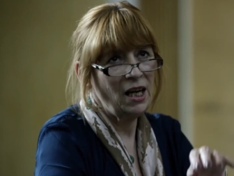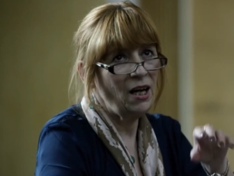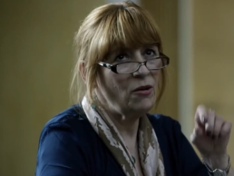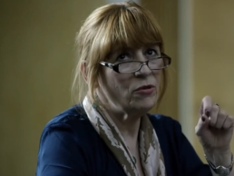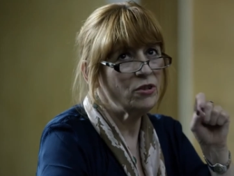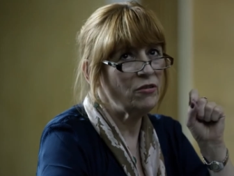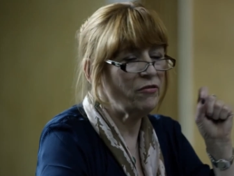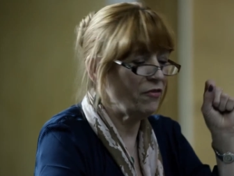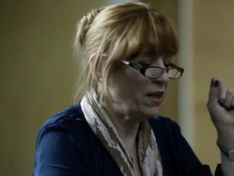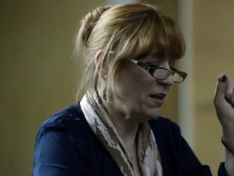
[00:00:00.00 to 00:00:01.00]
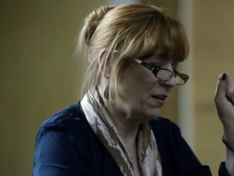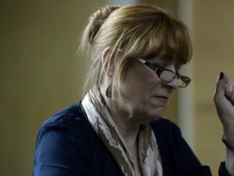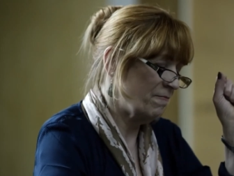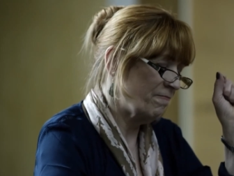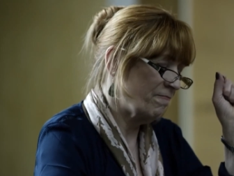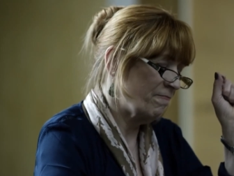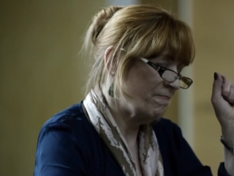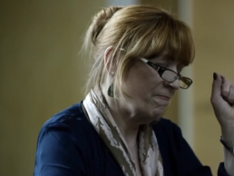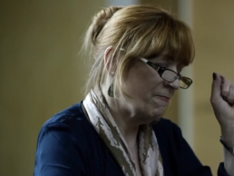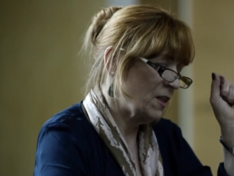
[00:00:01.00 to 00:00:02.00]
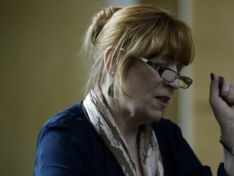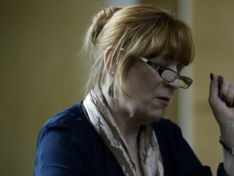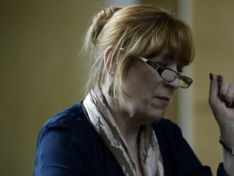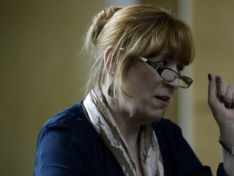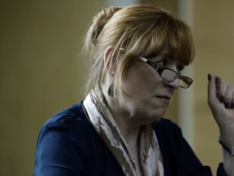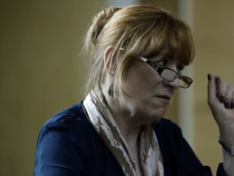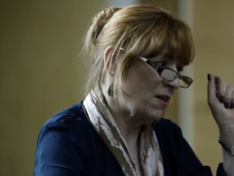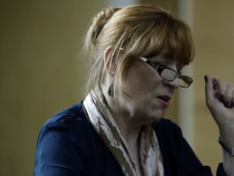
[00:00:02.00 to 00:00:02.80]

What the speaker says: How would you feel about